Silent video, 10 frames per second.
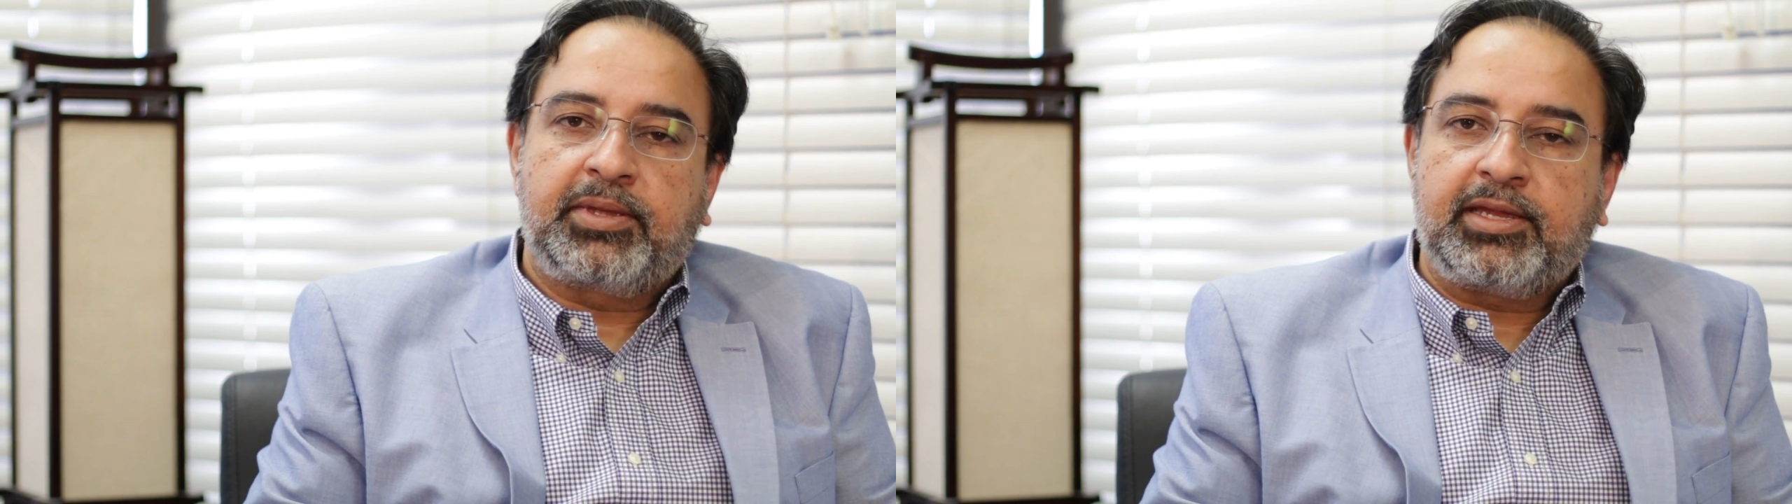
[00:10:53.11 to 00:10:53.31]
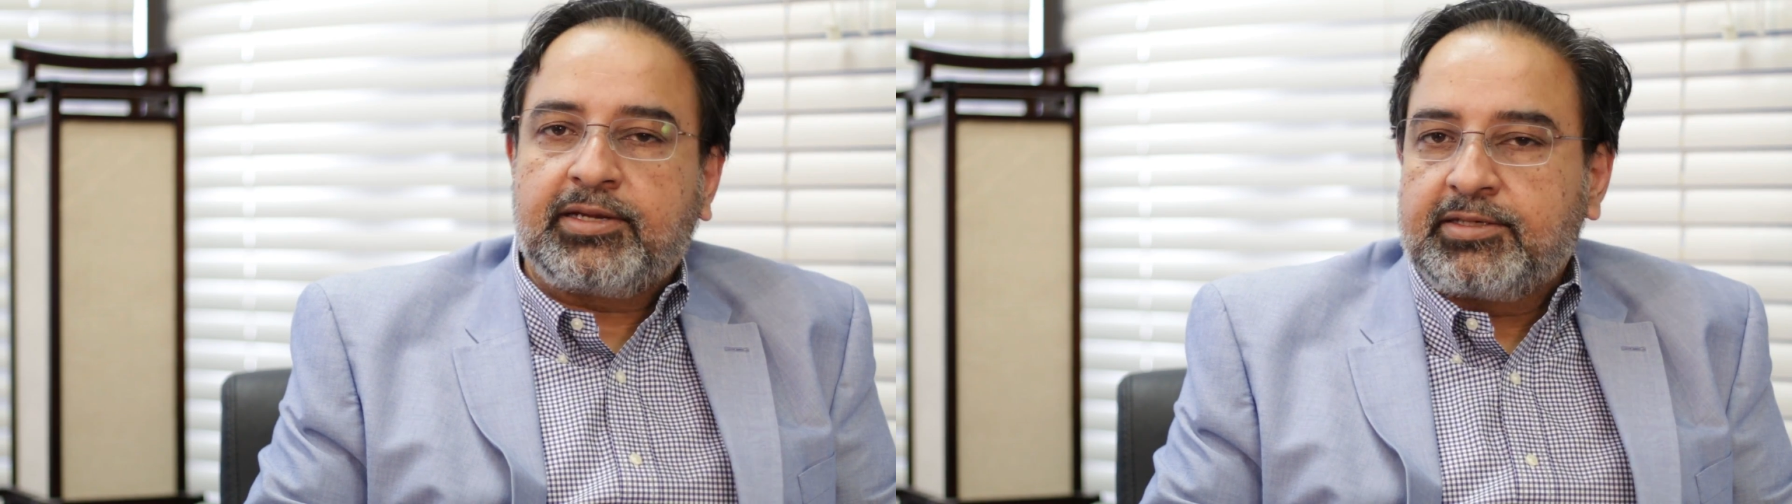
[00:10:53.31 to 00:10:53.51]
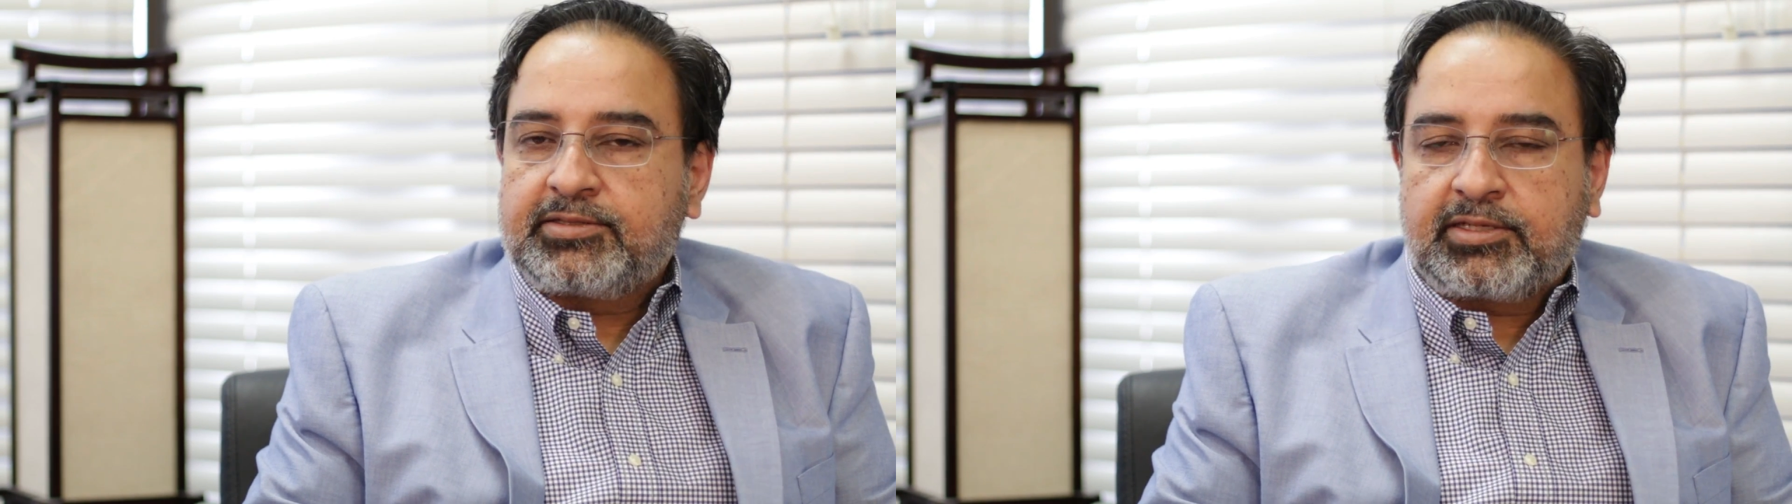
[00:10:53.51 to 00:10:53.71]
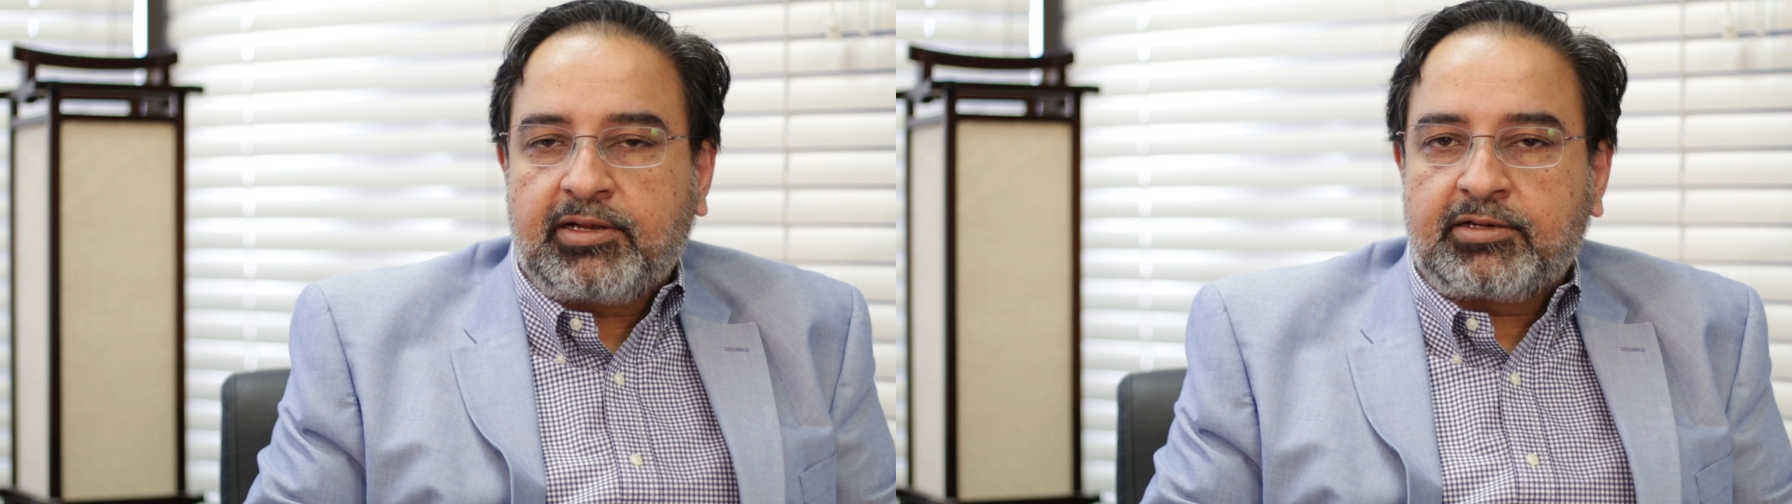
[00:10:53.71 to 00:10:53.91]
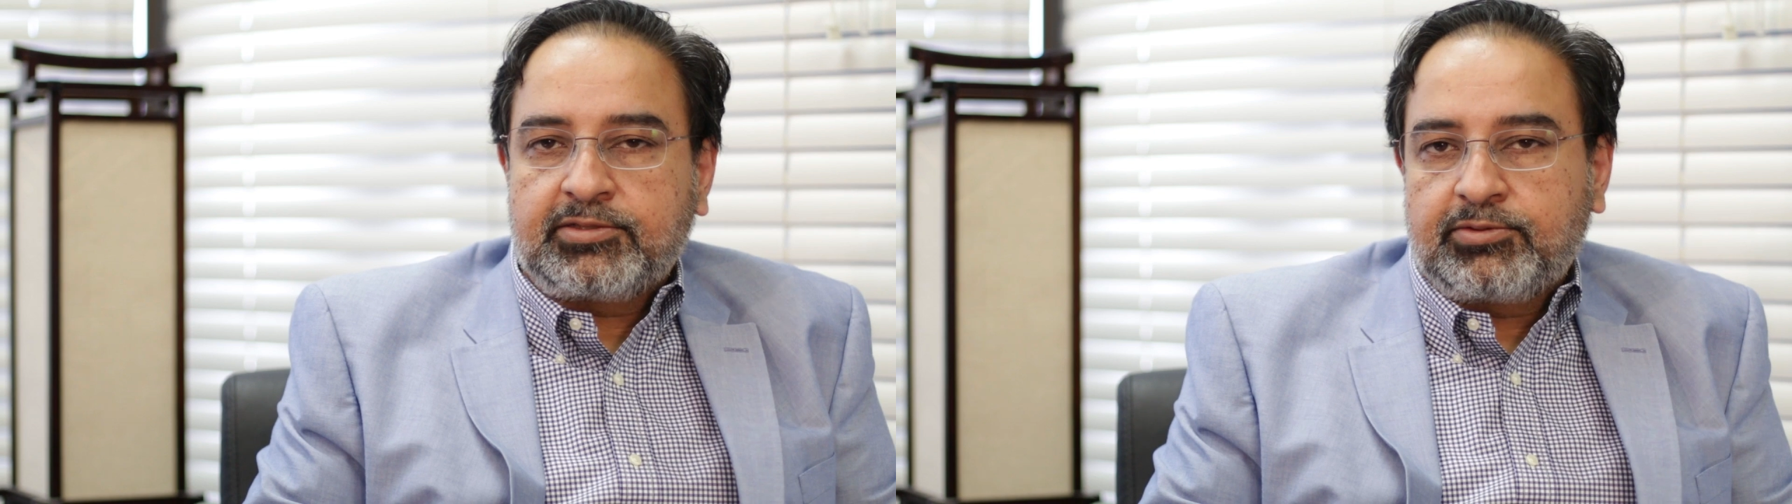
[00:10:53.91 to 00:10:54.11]
kids in
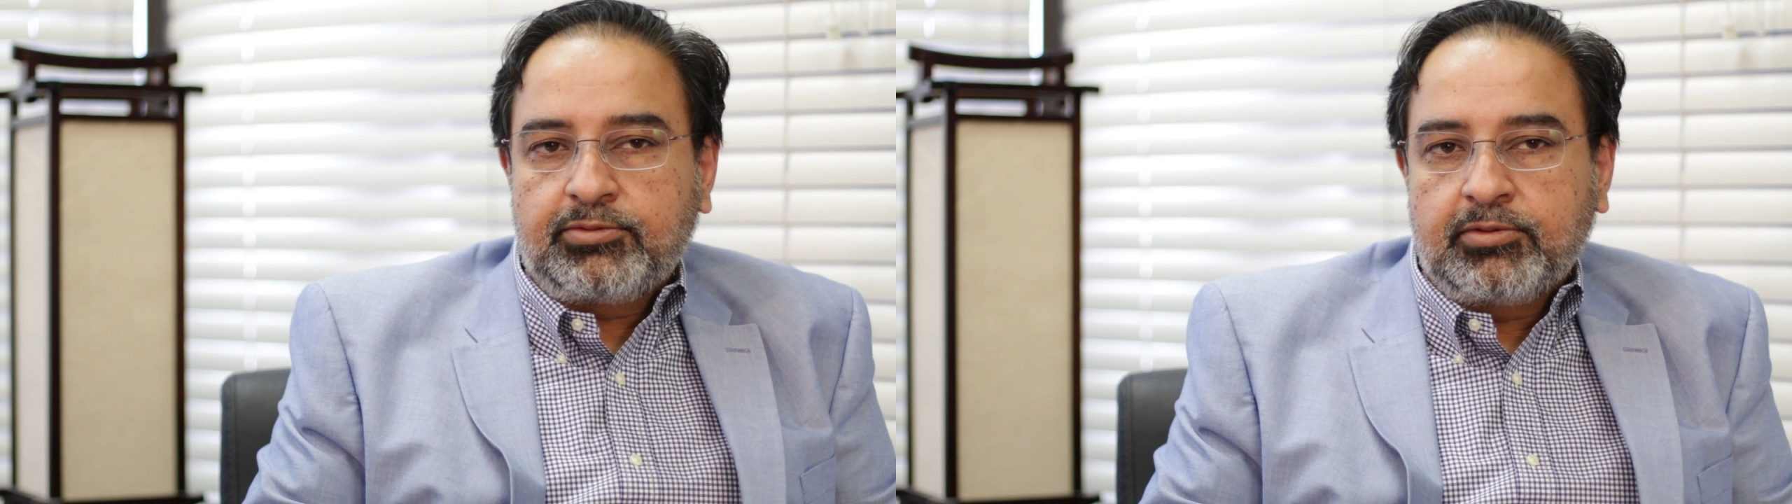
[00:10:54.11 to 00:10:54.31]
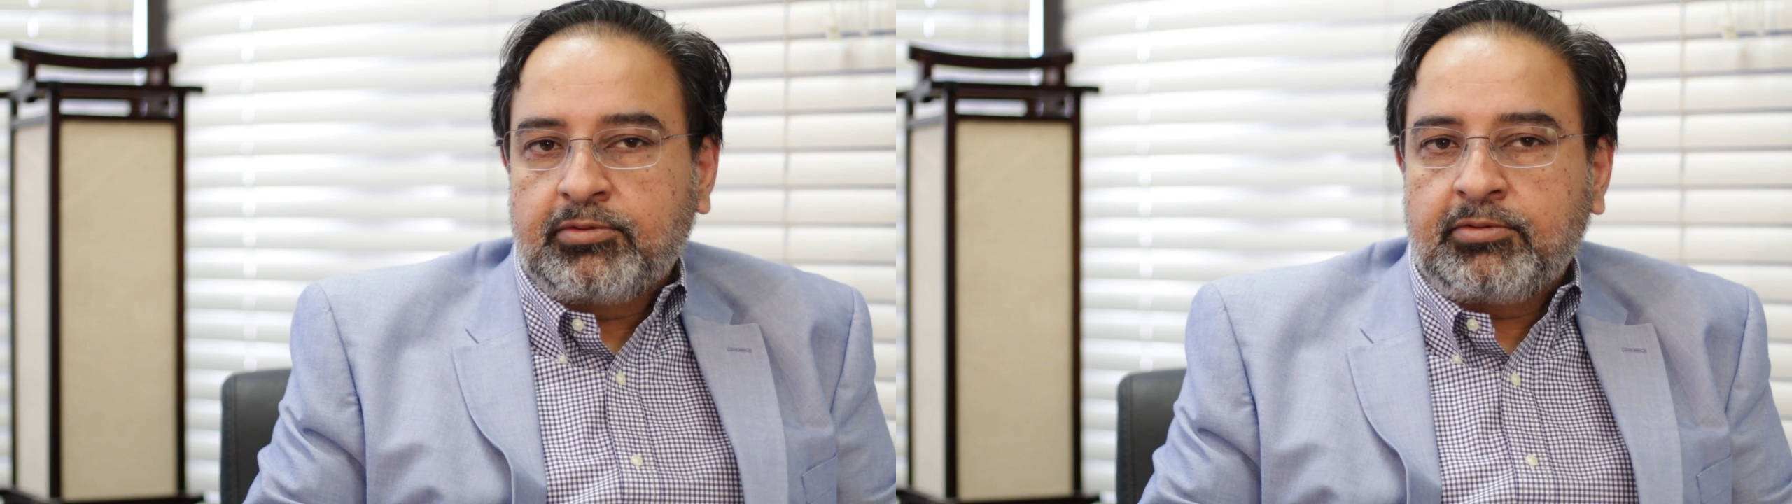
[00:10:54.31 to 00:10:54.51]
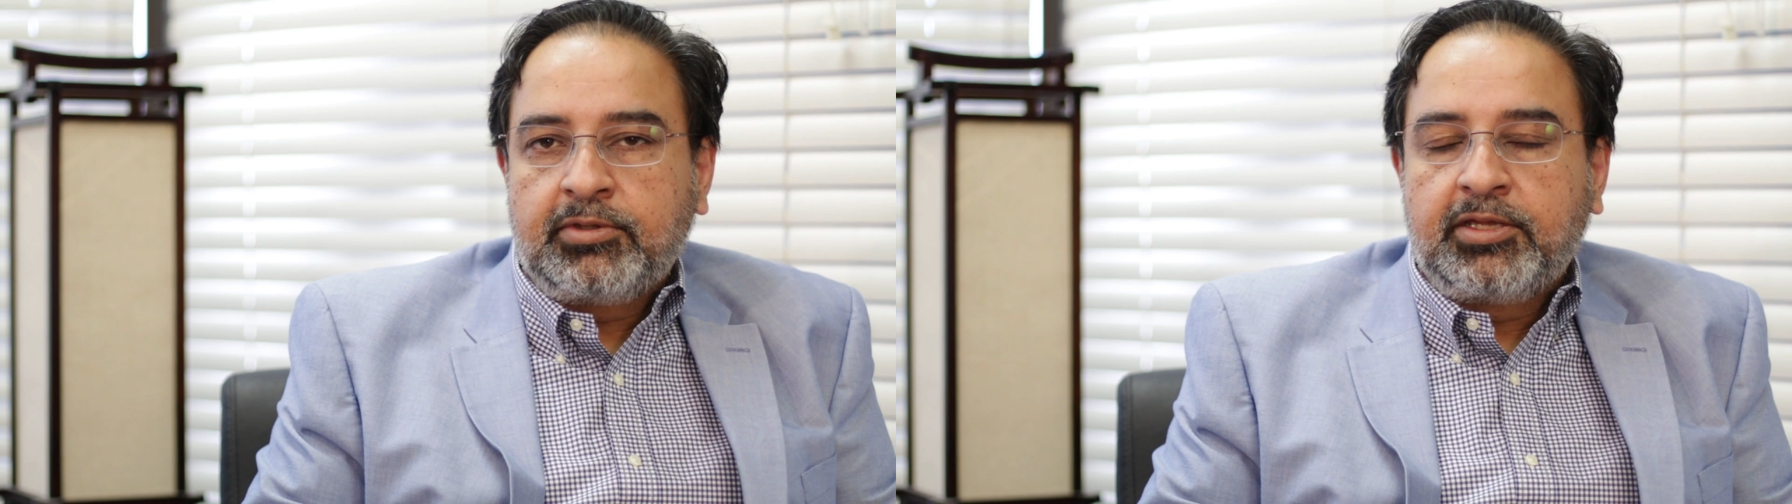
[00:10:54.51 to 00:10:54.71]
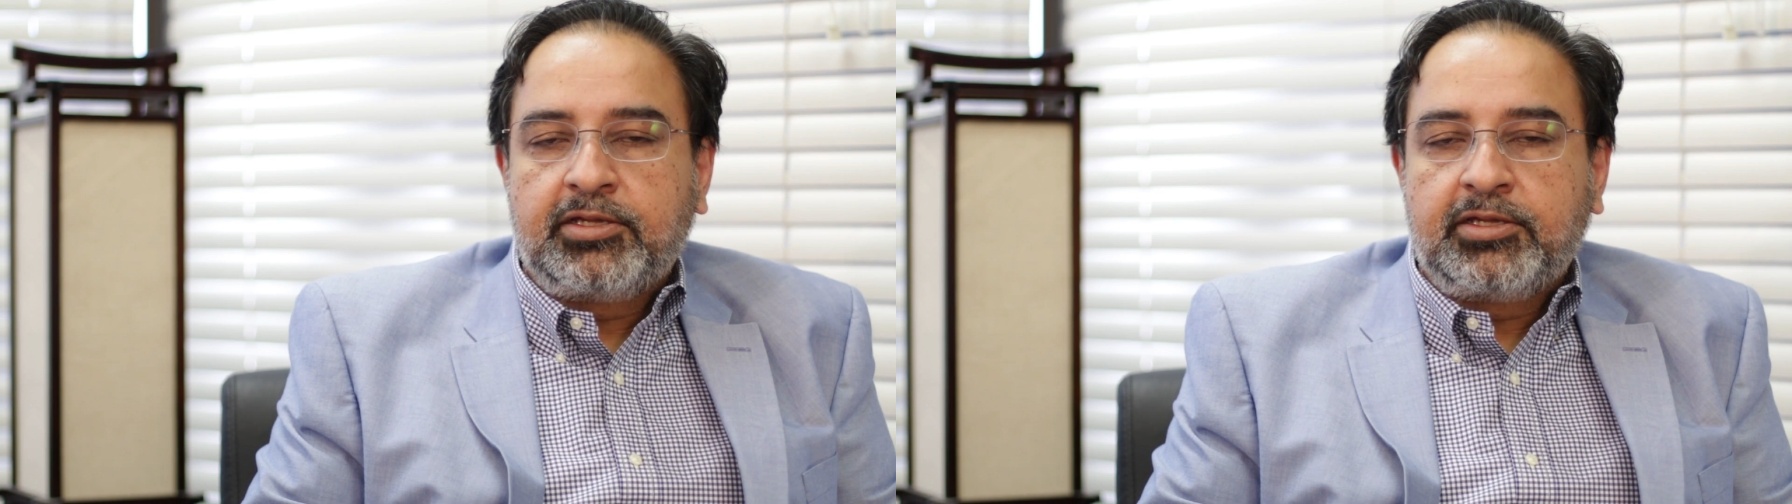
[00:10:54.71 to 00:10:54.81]
our school